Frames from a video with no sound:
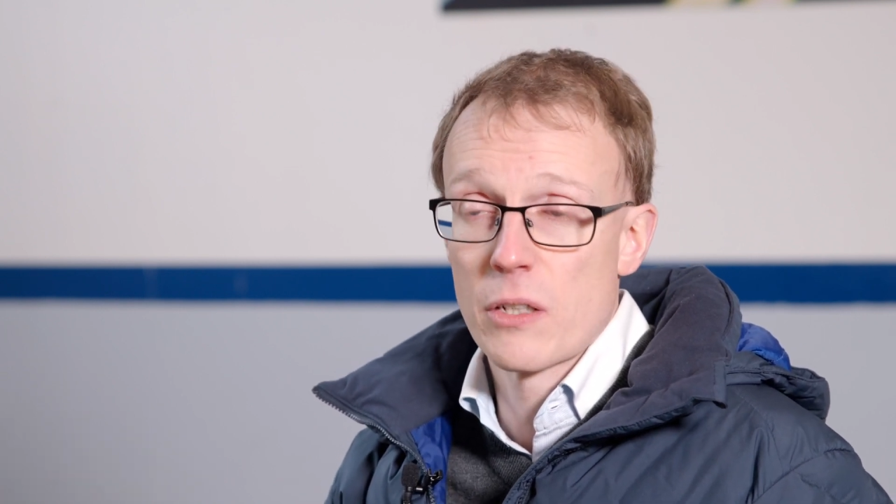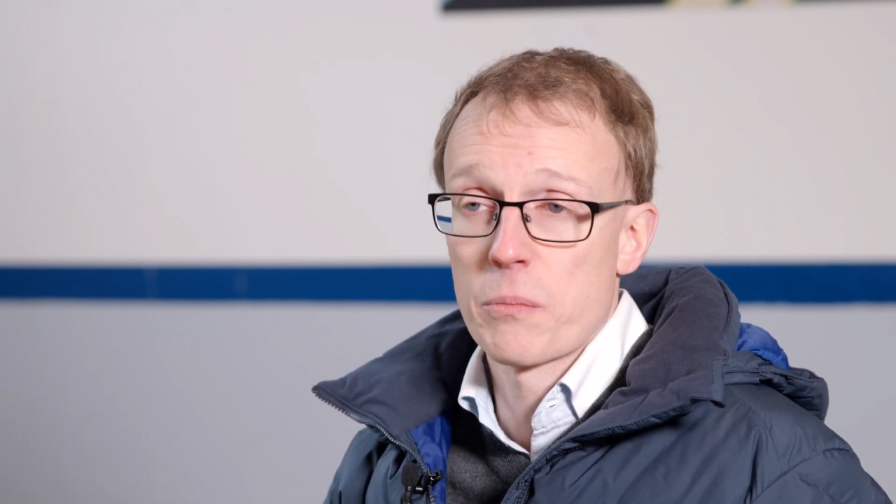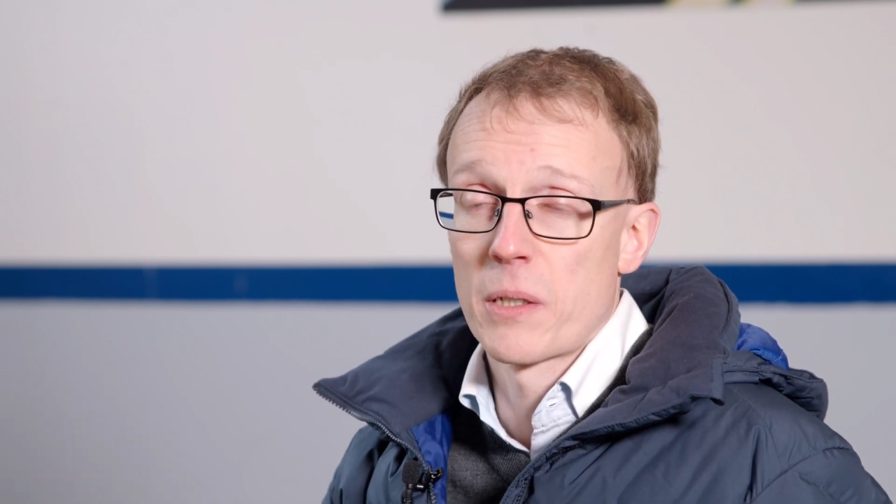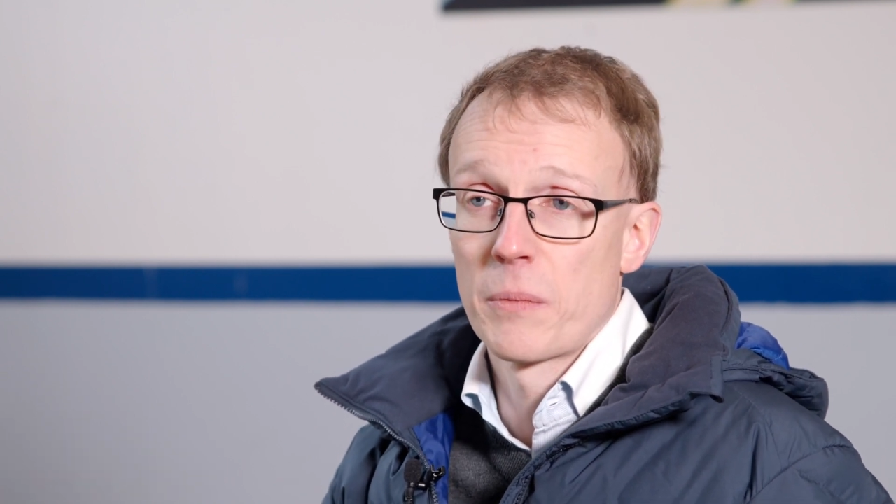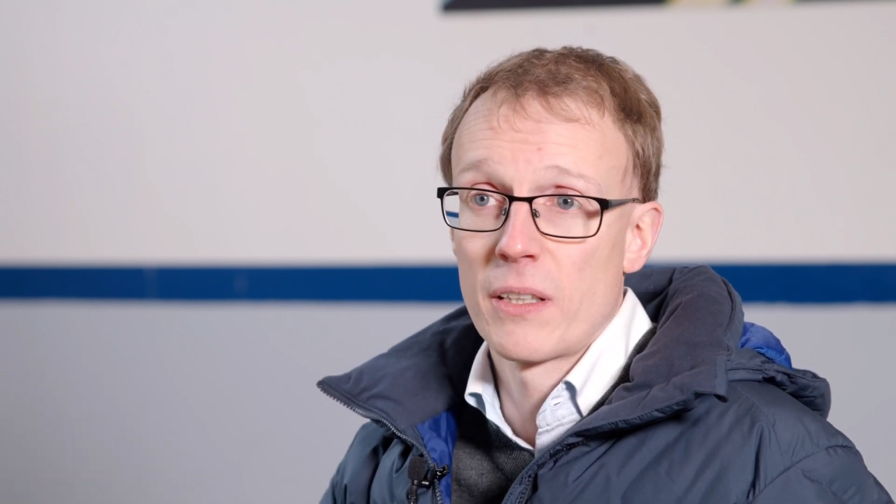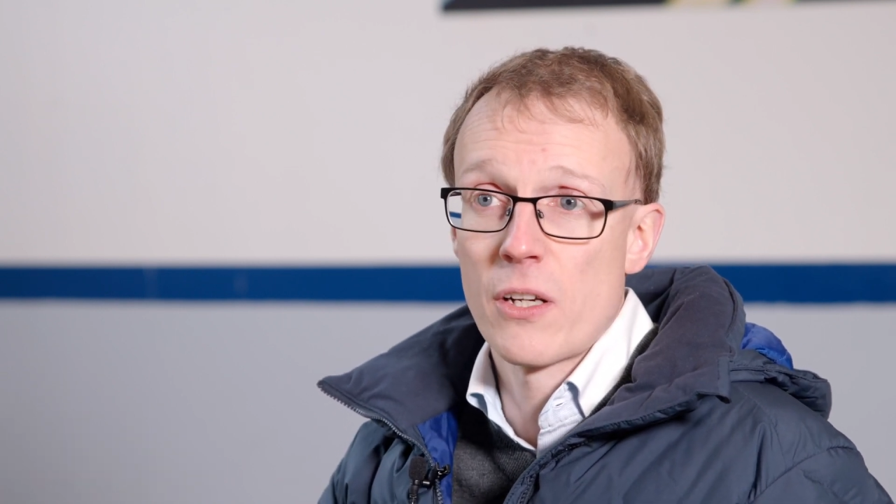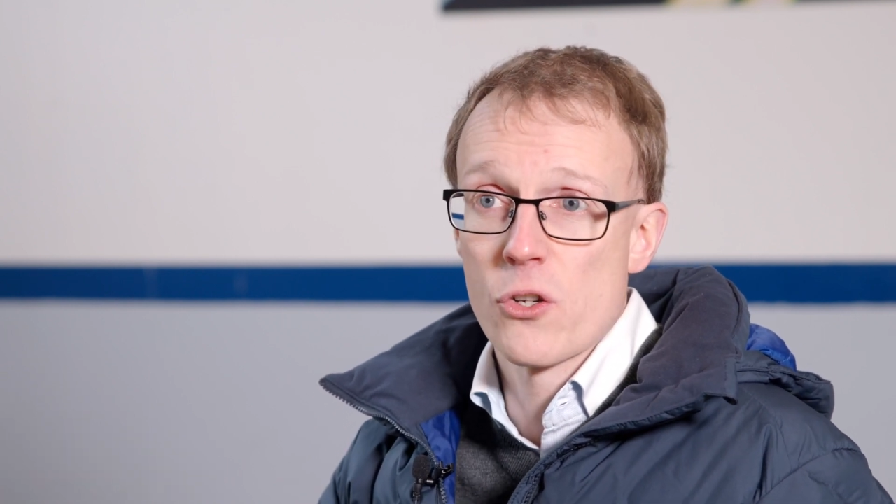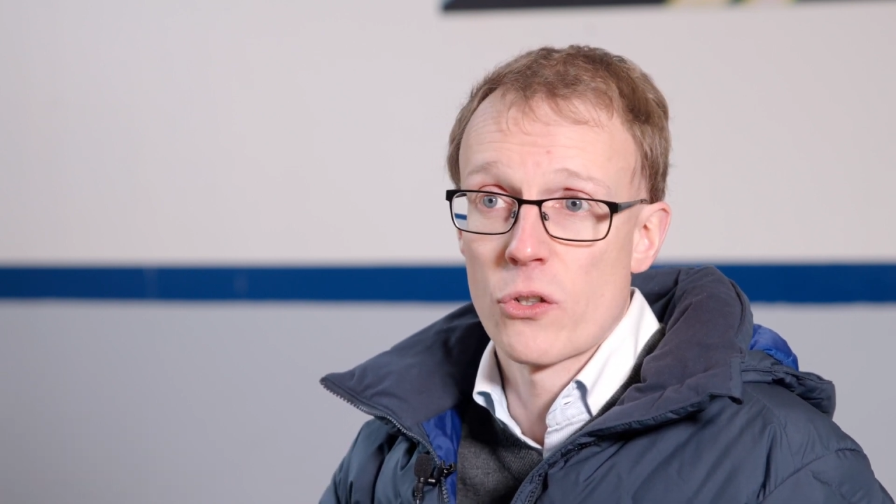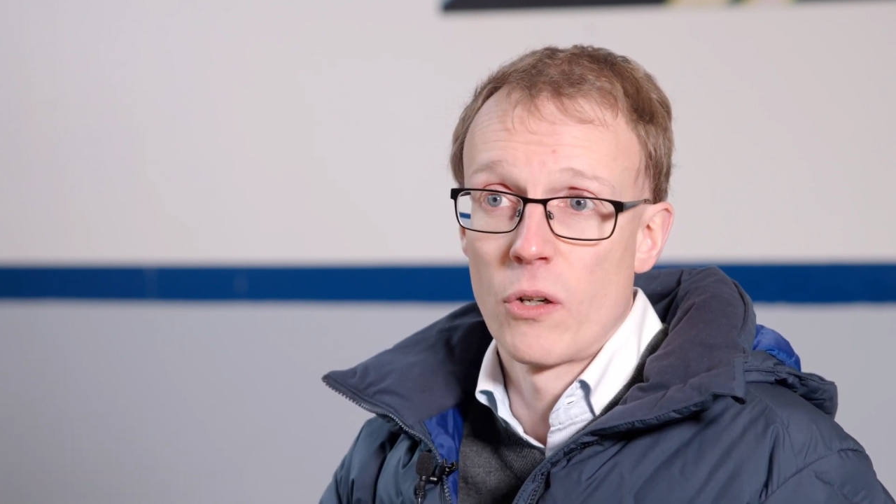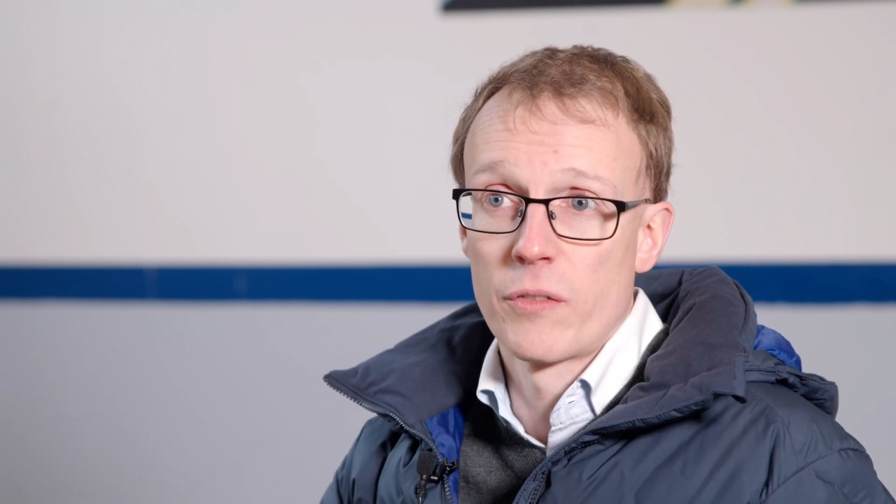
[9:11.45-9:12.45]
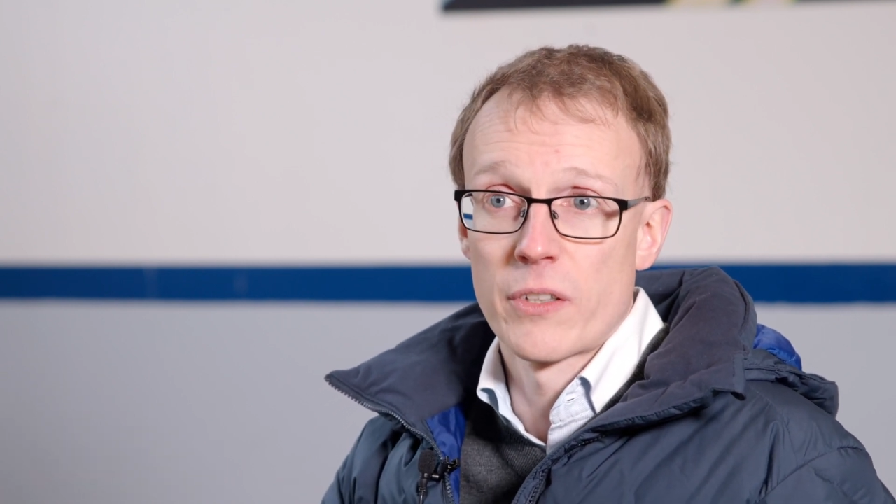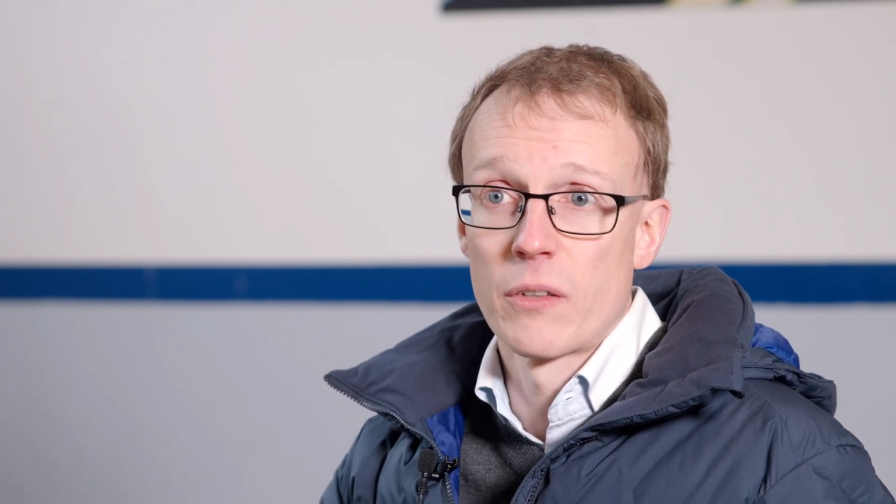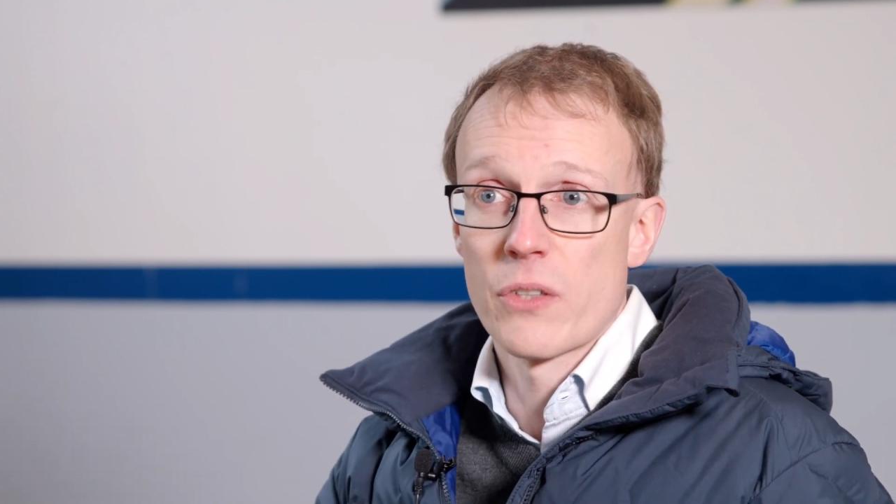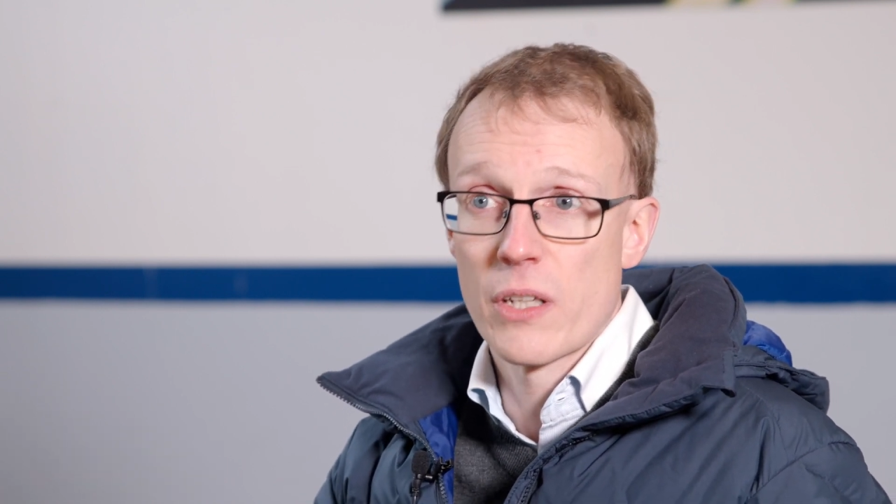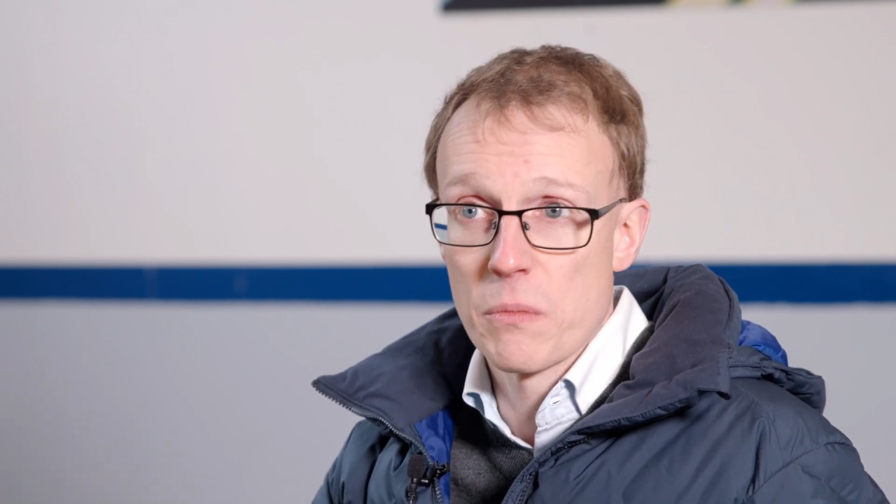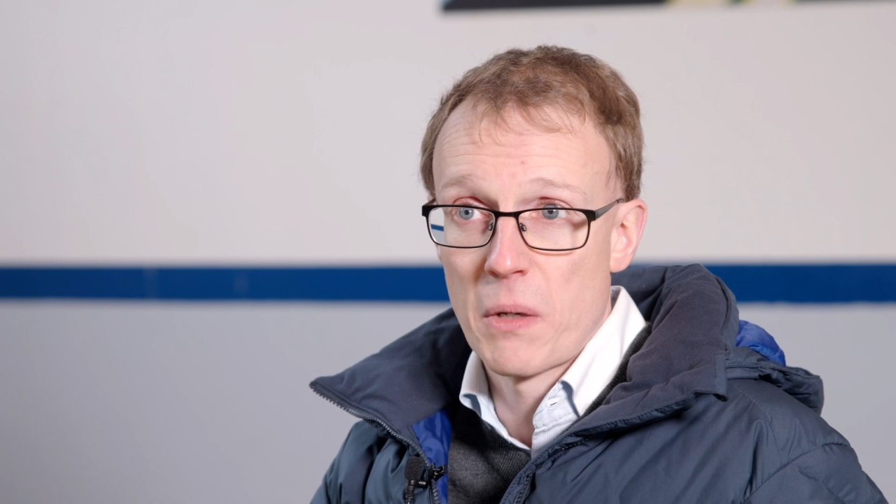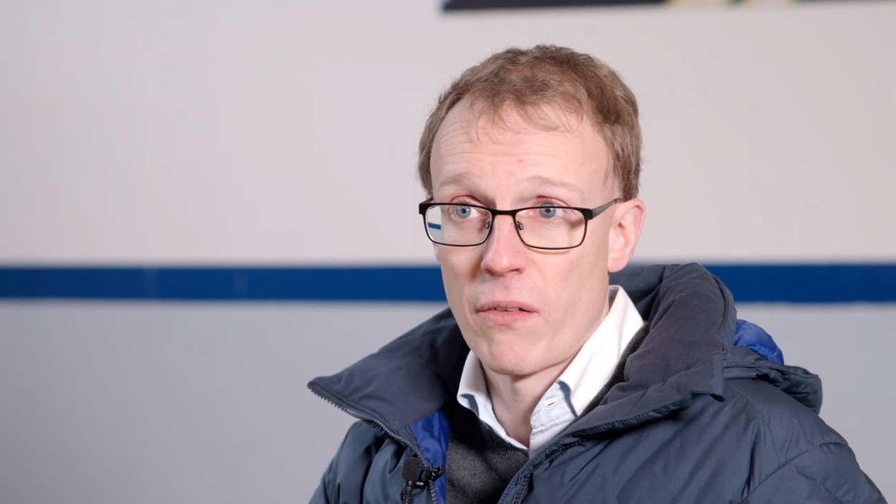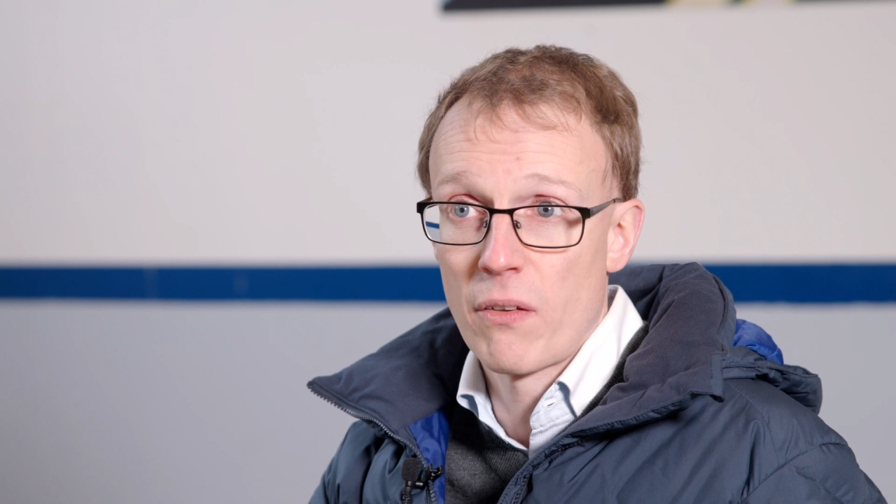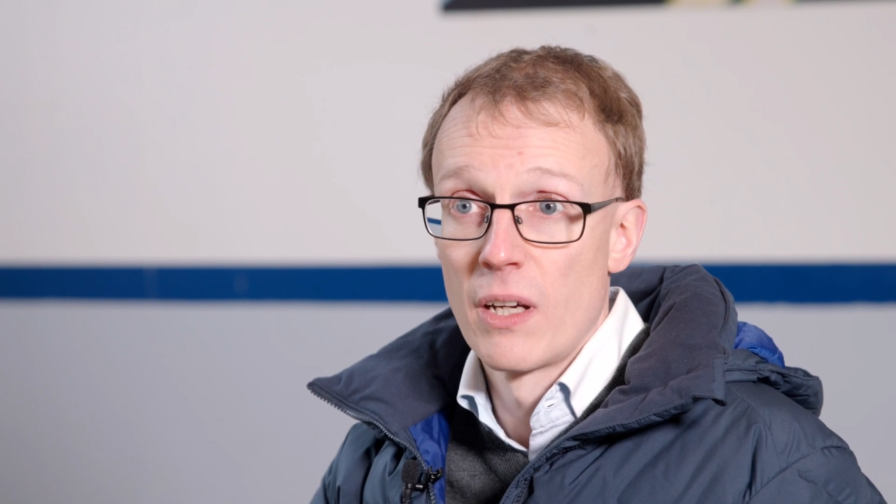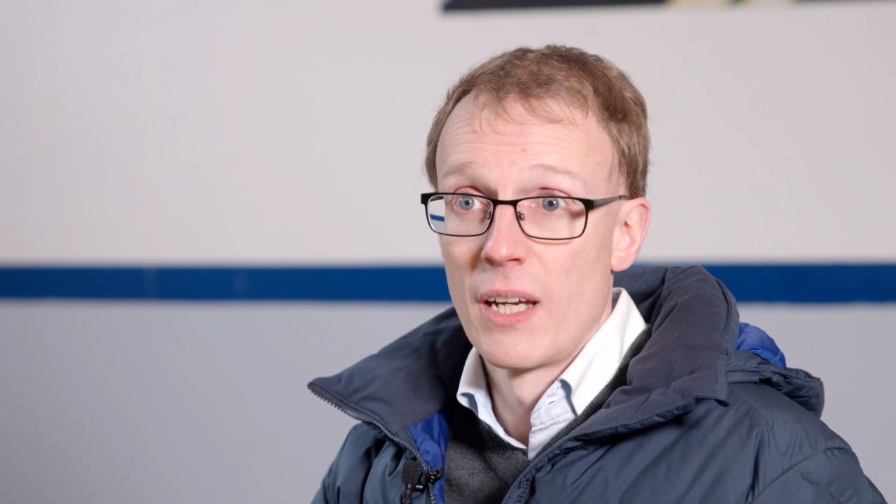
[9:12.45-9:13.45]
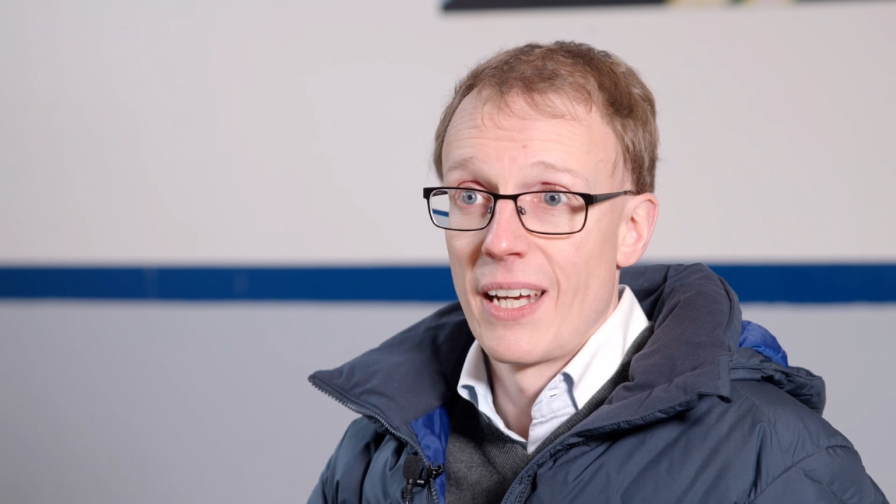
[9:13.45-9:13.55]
experimentation of around 6 months,